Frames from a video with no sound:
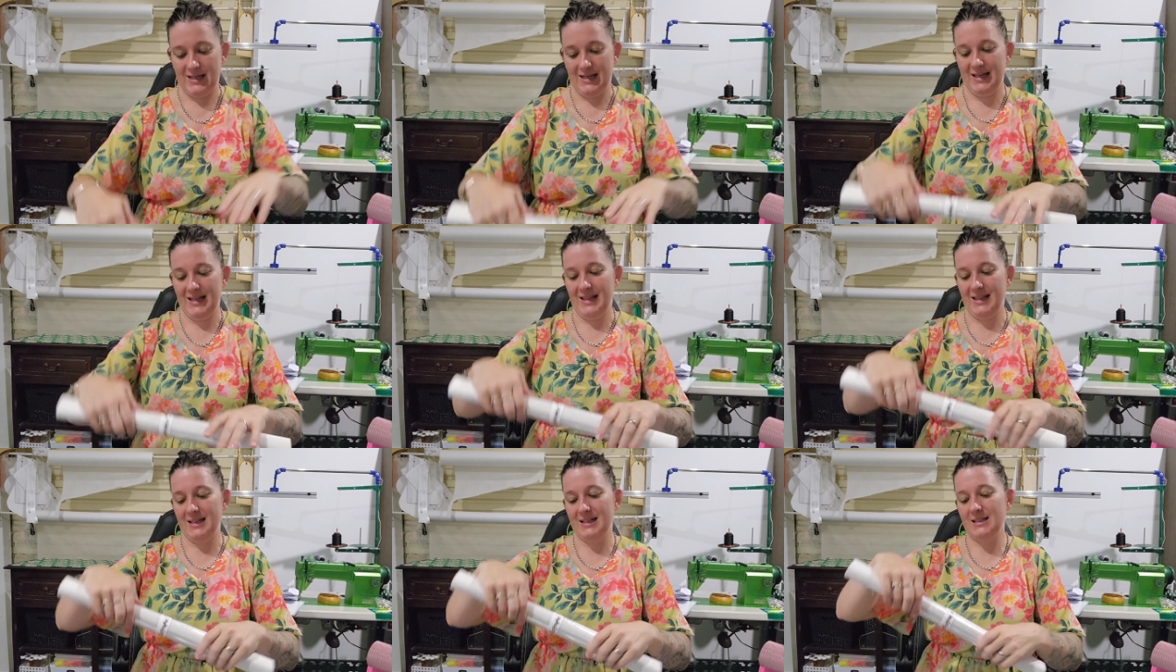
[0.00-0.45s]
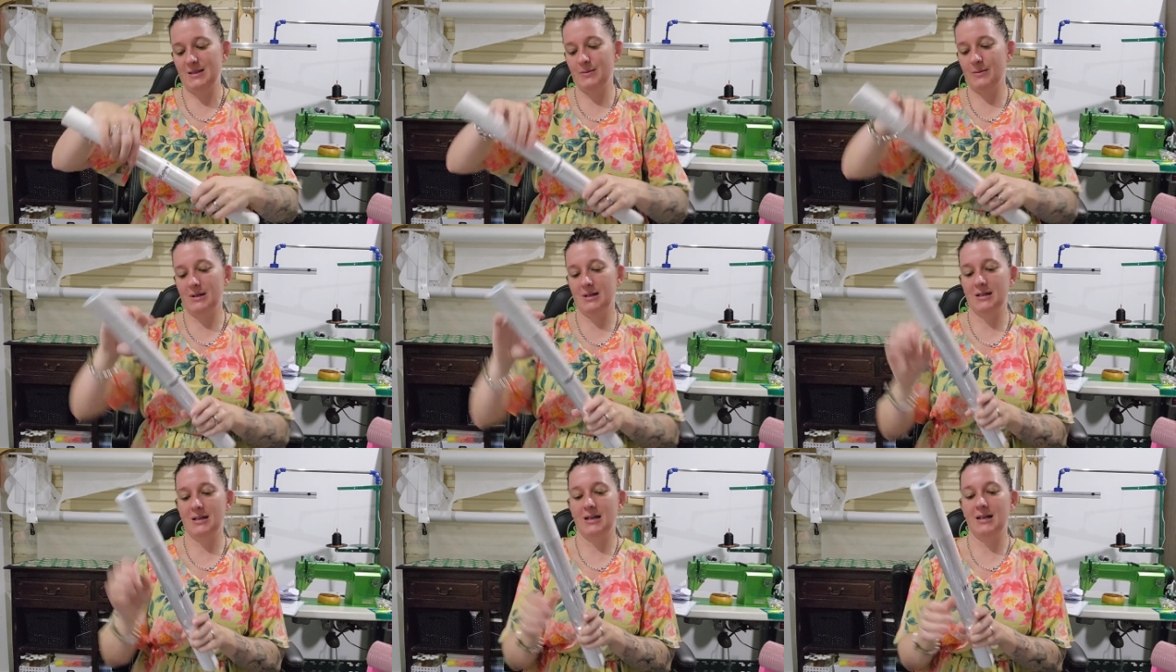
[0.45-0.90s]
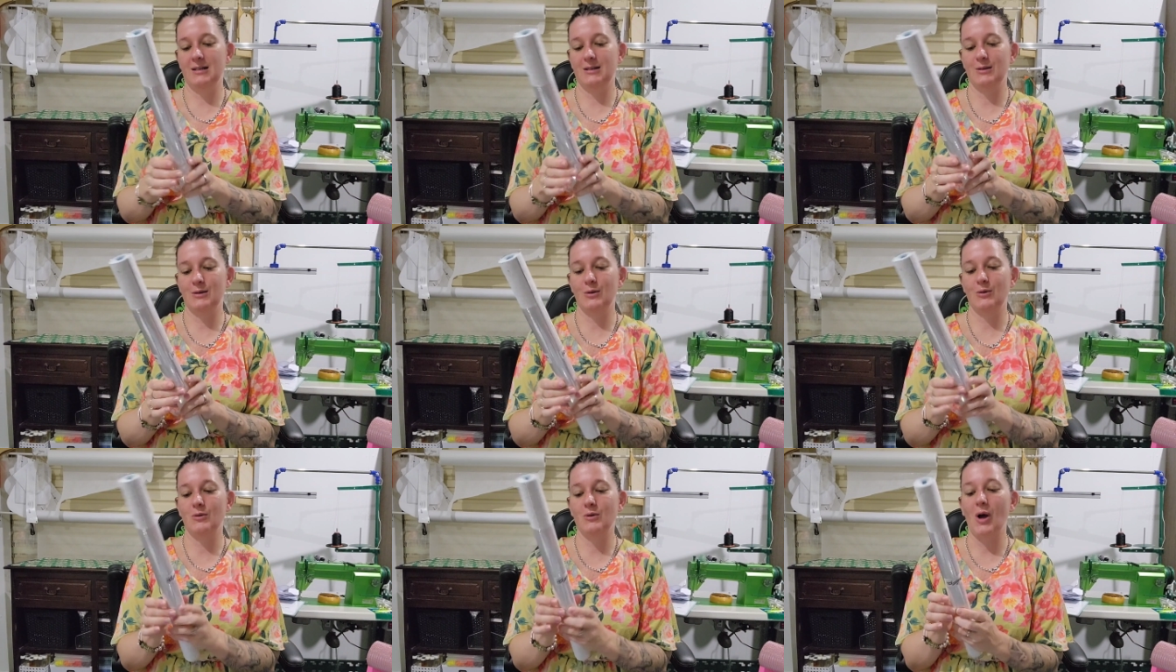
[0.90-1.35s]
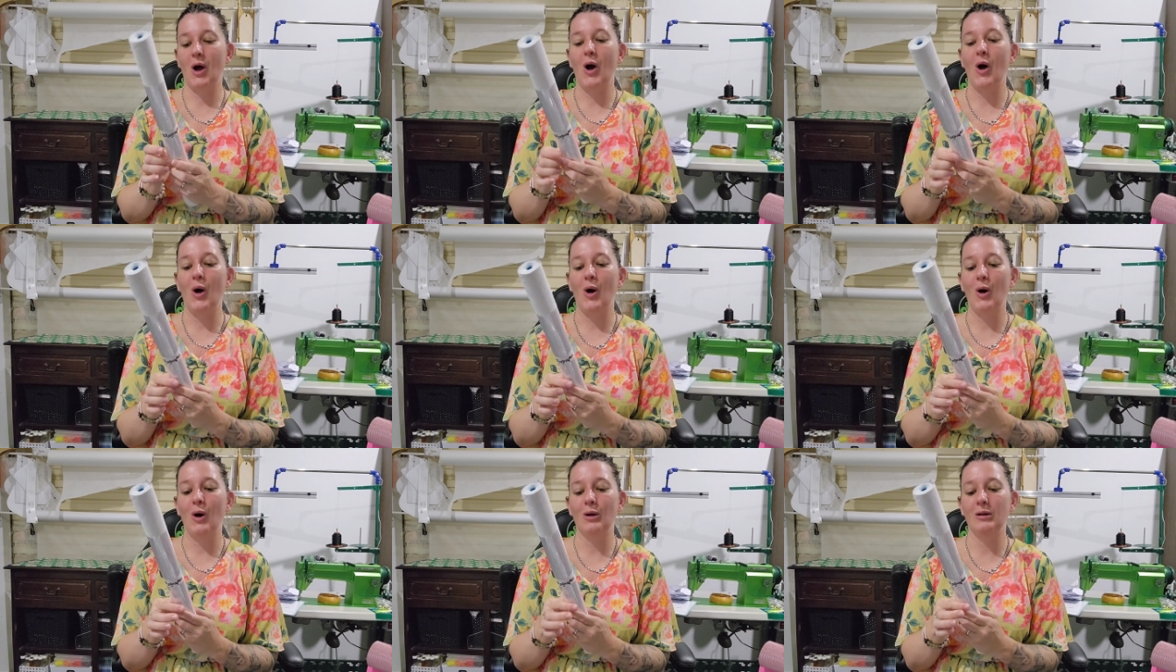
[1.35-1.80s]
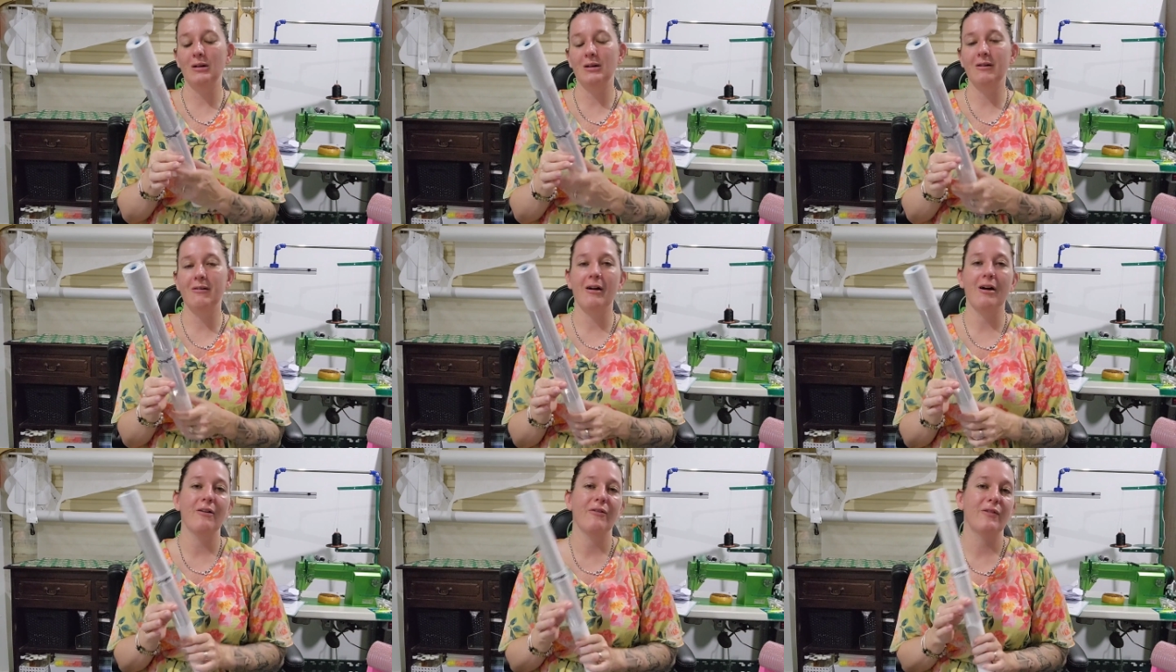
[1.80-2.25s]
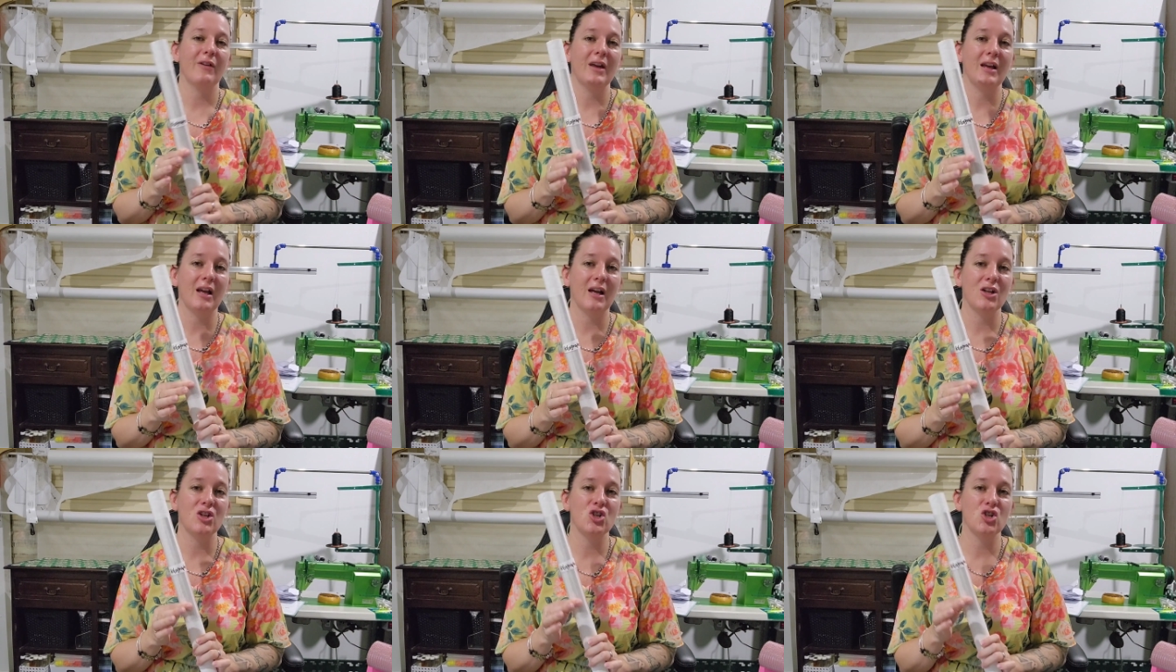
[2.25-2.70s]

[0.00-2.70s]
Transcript: So this one is called Holographic